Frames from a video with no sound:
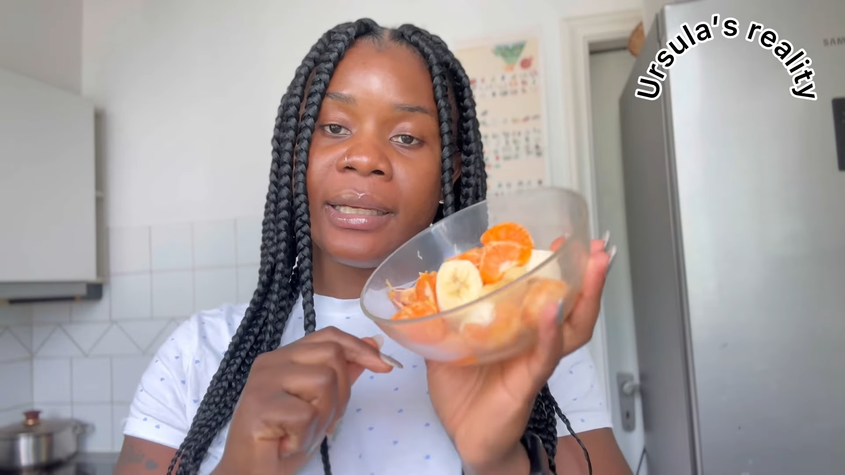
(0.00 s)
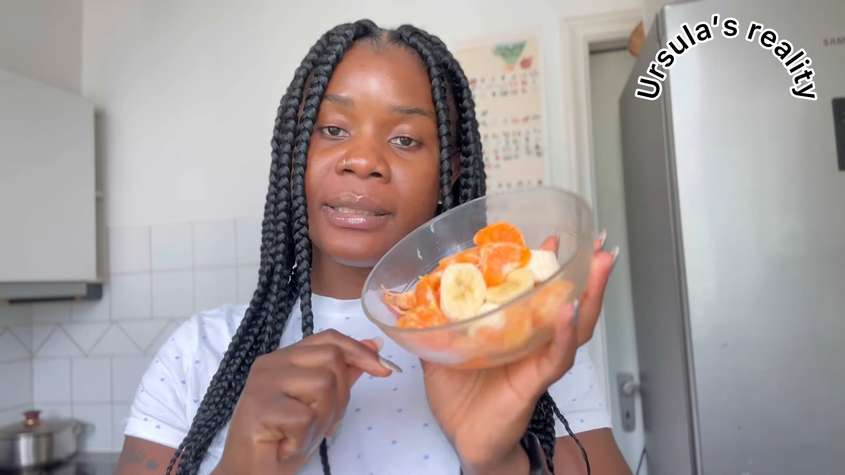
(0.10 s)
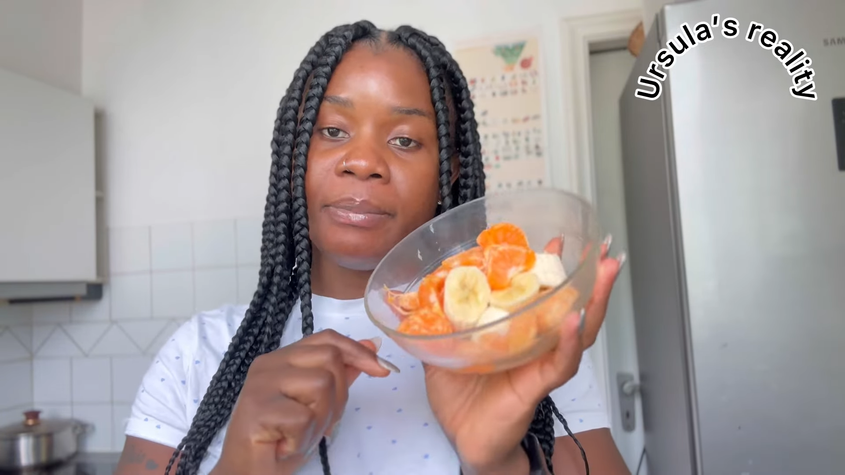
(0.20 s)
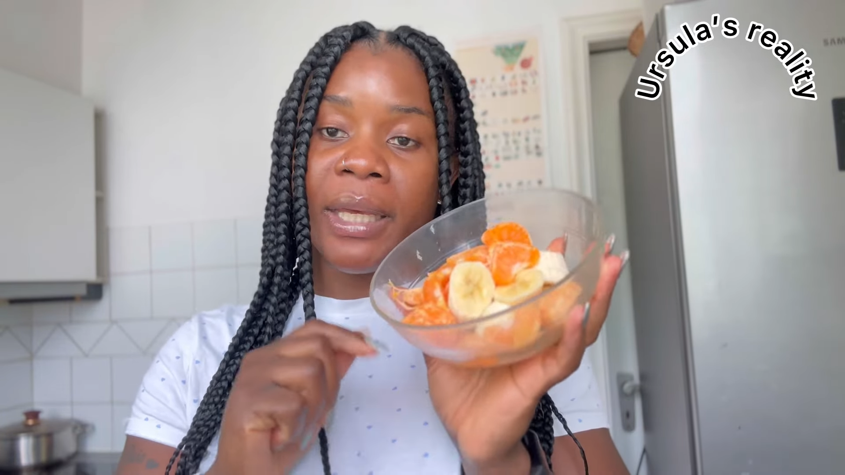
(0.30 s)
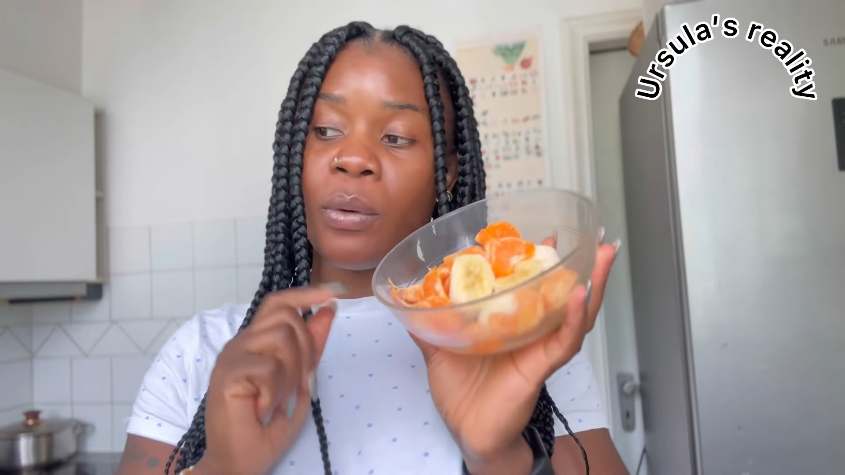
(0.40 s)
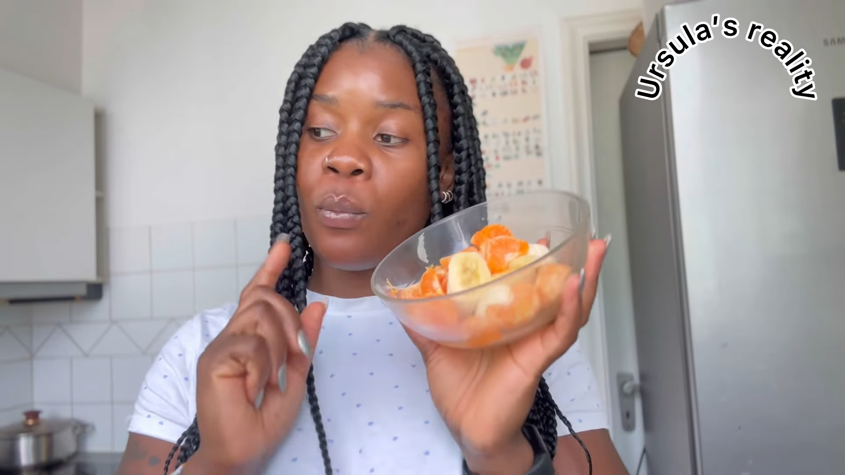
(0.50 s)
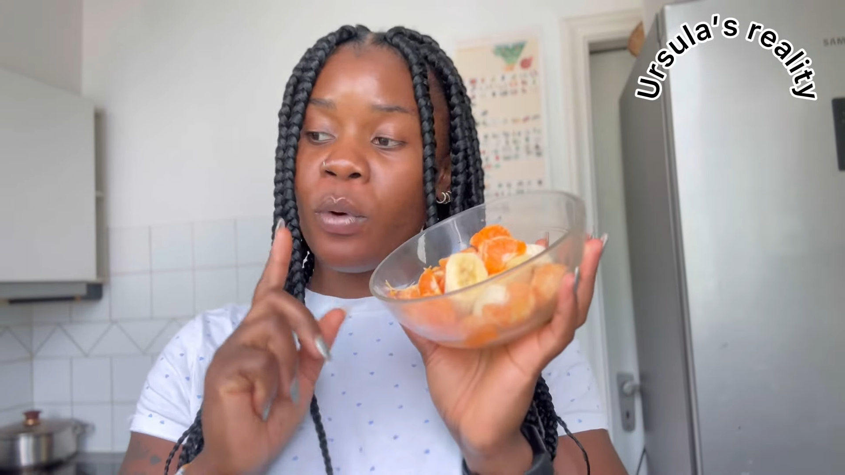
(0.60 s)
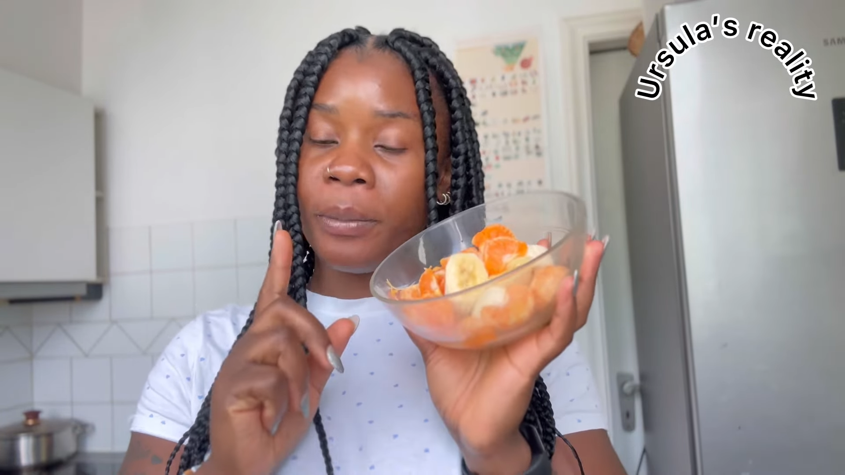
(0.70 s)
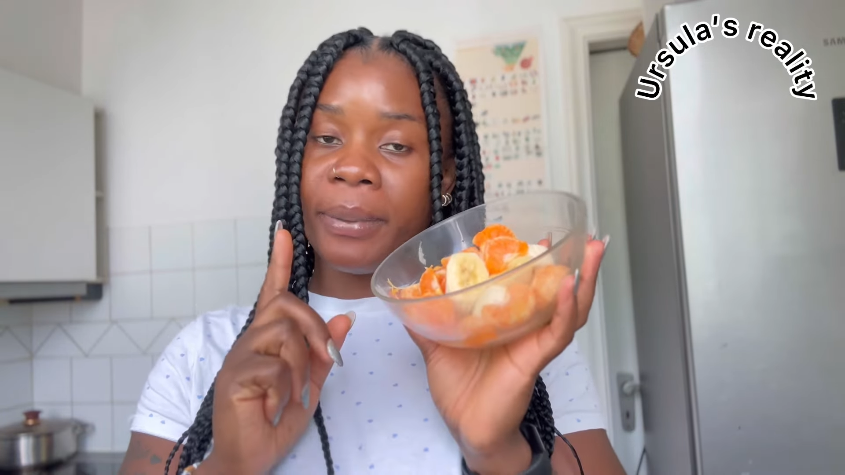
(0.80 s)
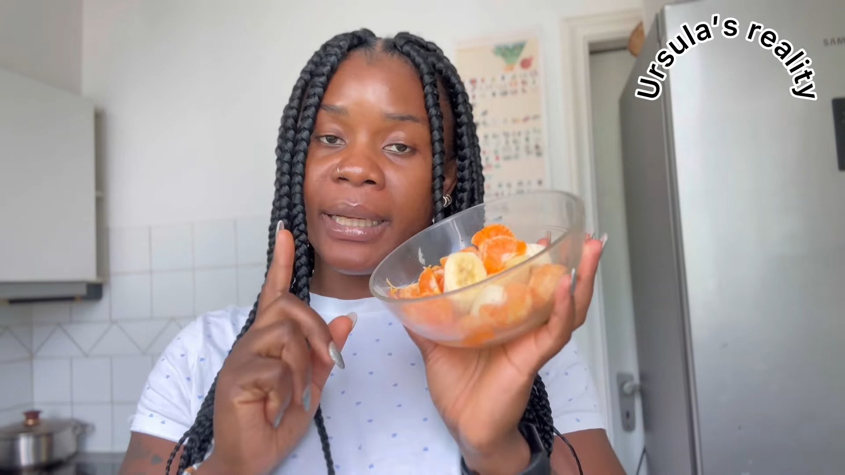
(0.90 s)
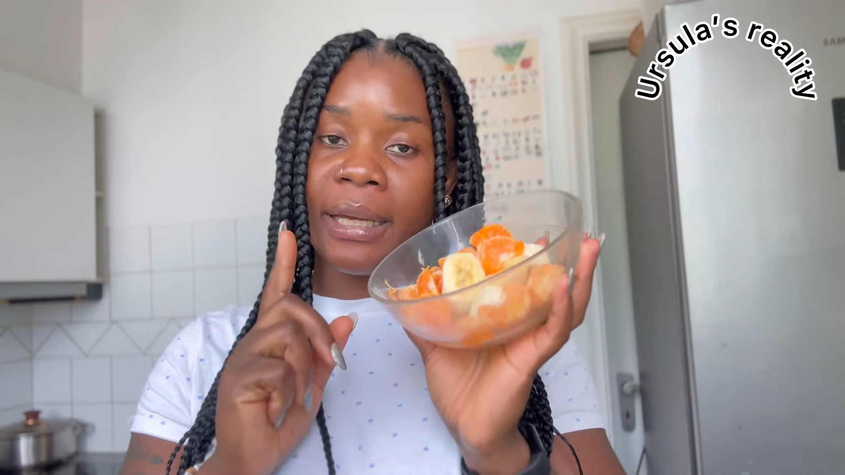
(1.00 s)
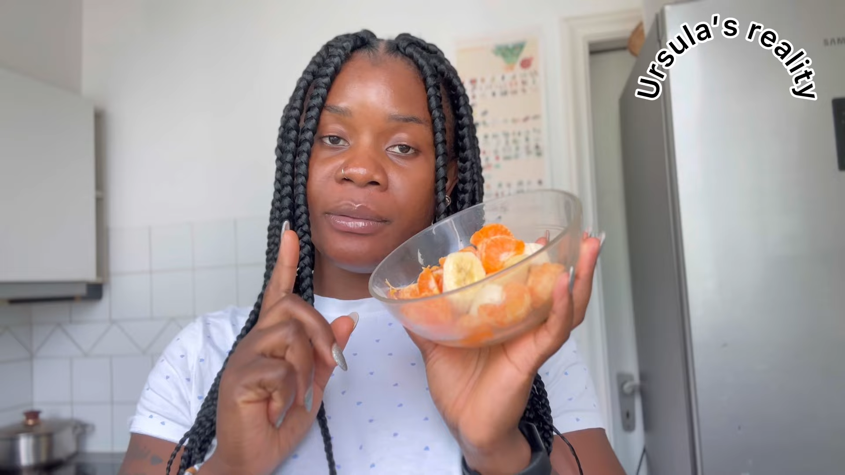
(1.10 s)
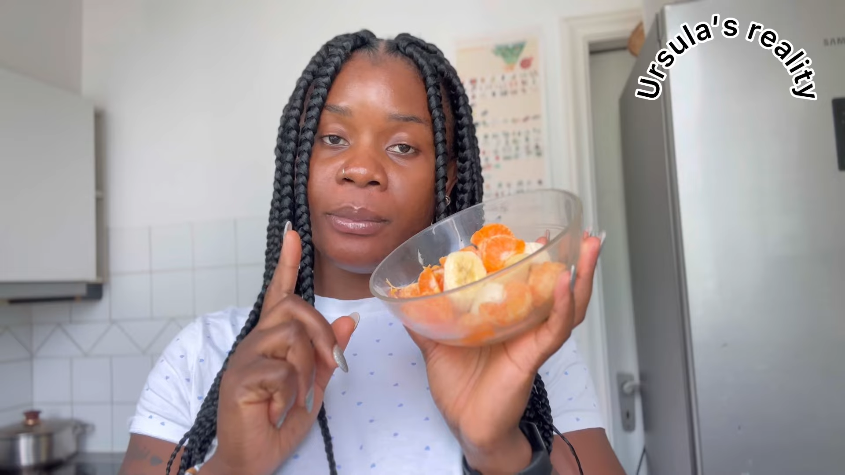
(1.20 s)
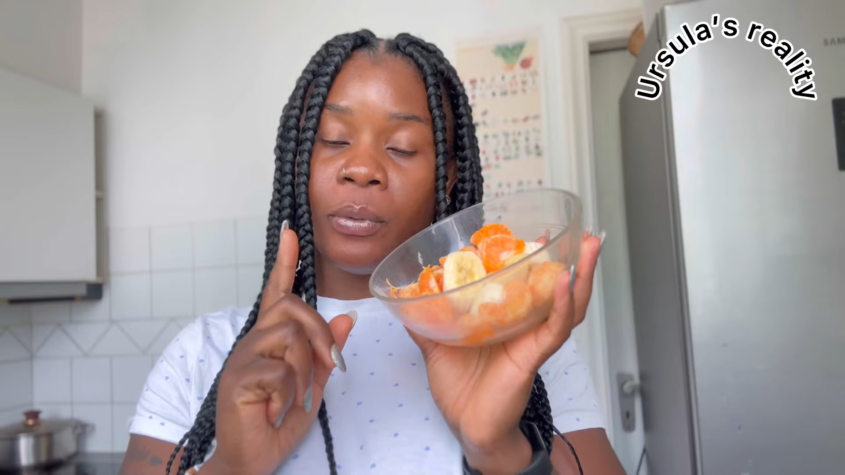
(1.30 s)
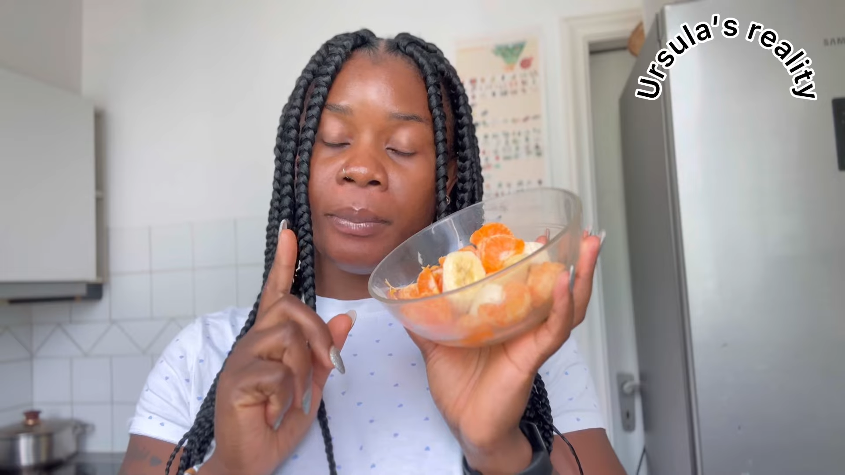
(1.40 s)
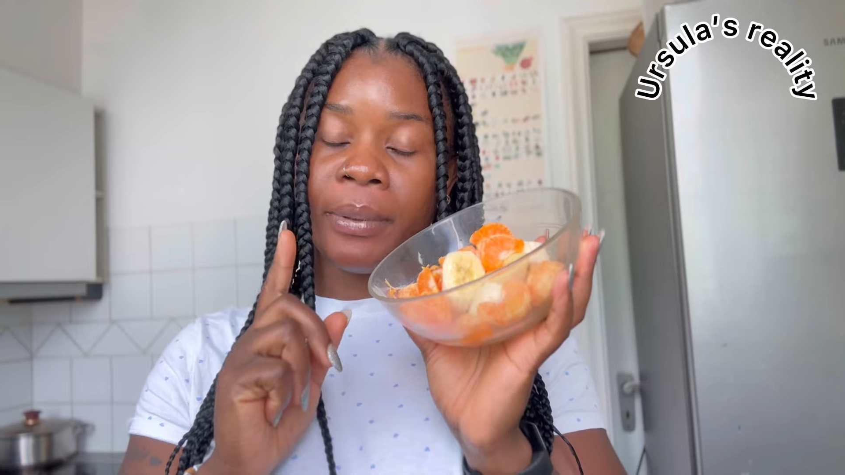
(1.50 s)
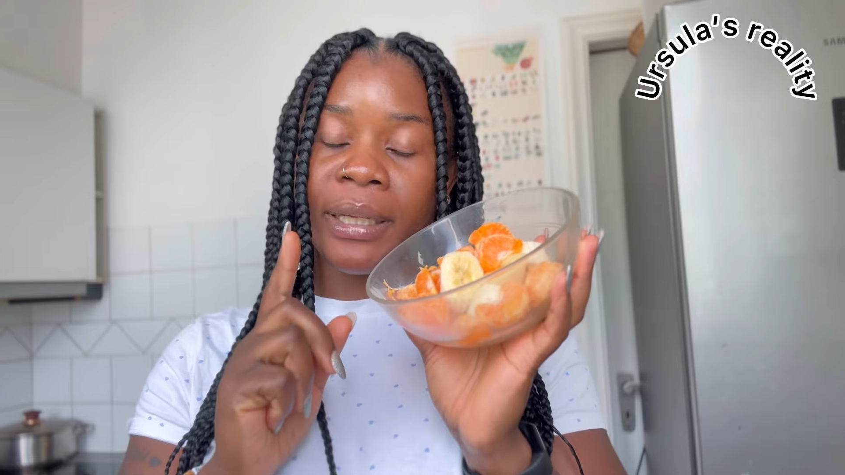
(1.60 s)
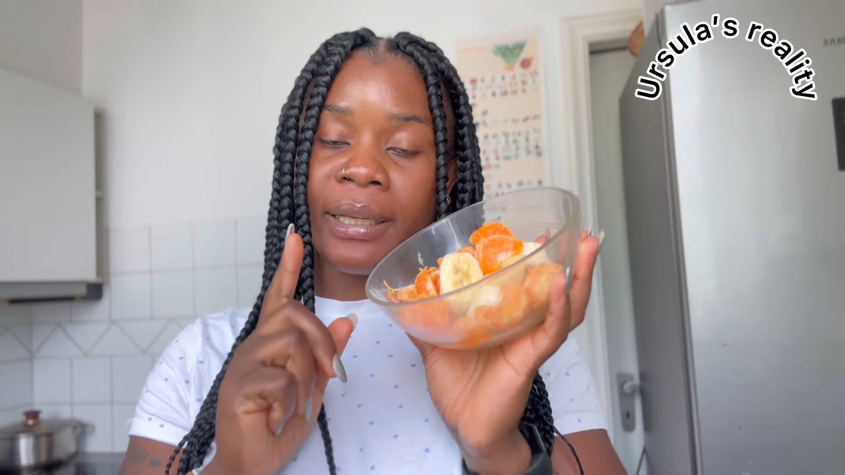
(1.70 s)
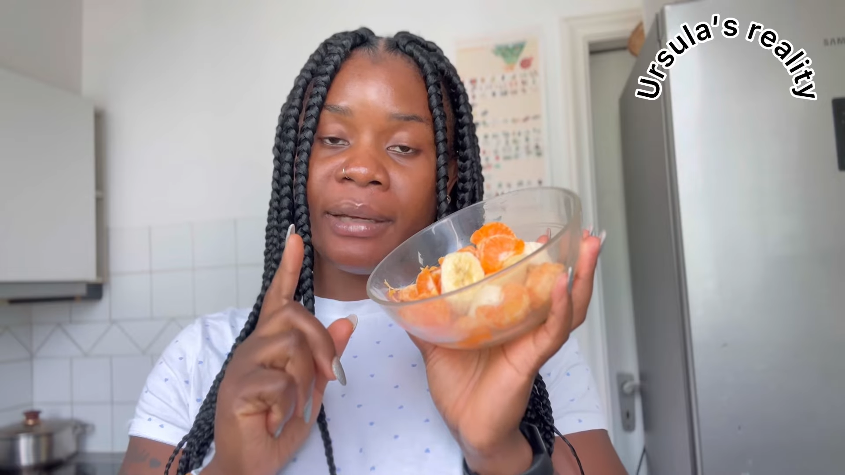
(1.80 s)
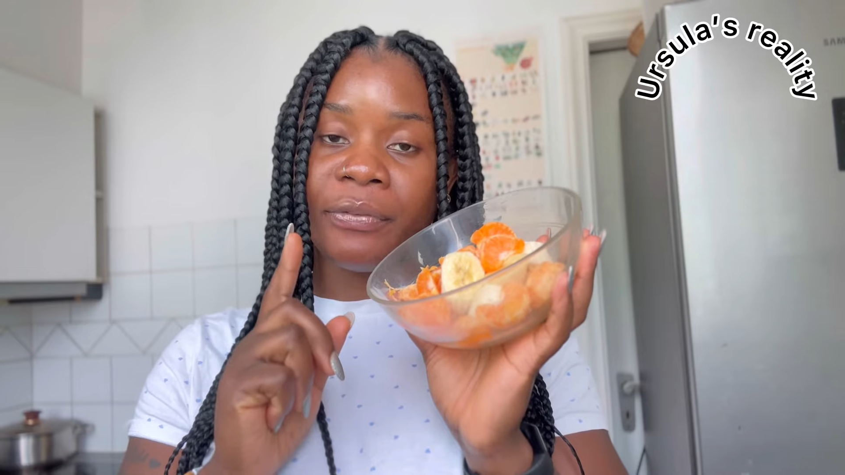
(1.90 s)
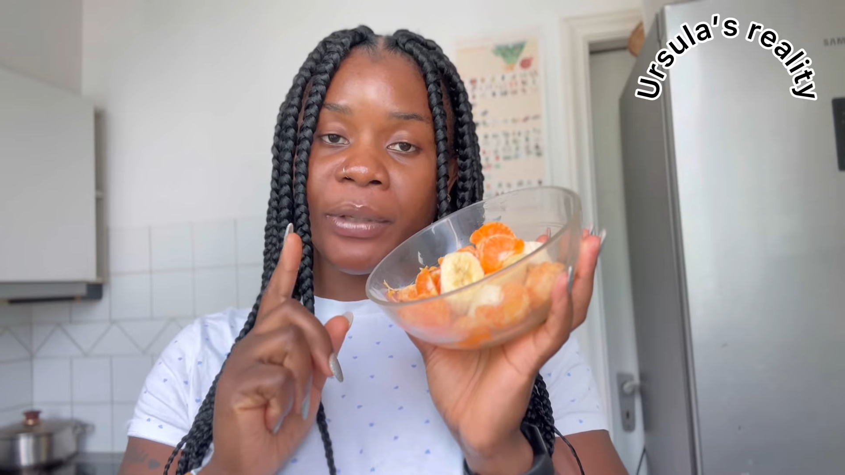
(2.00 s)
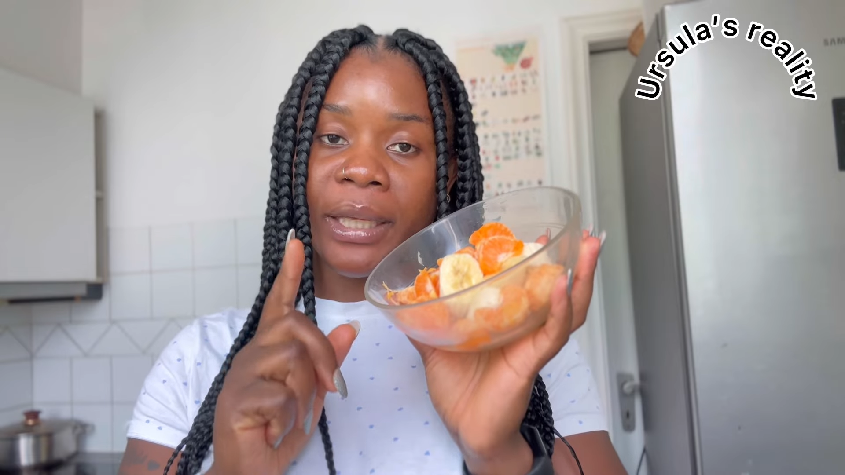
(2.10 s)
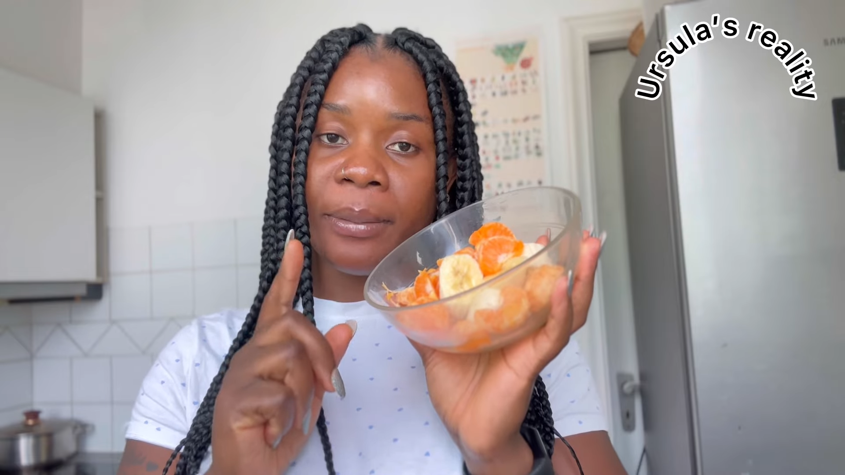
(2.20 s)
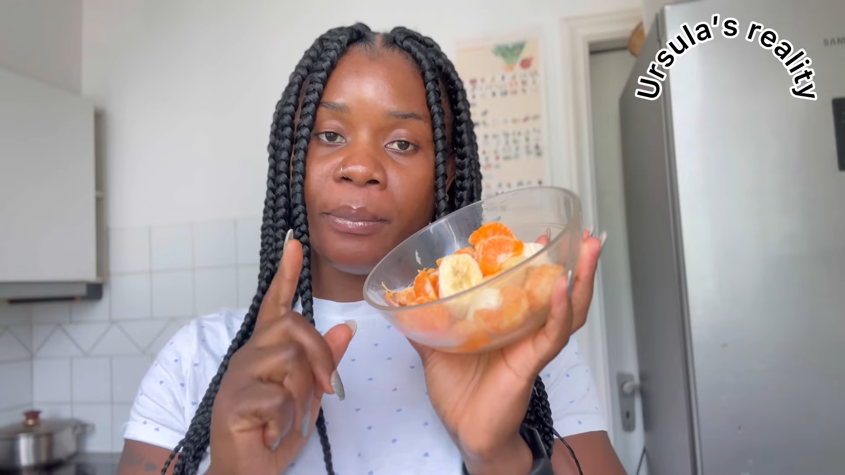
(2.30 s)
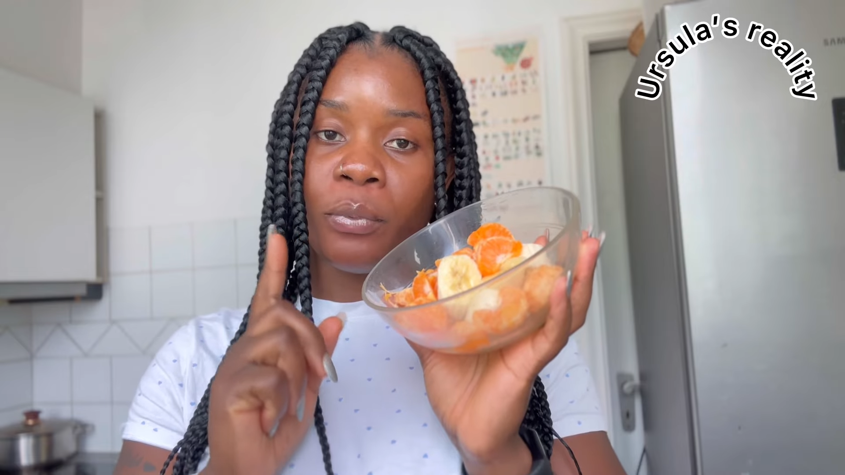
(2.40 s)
I make one banana for him.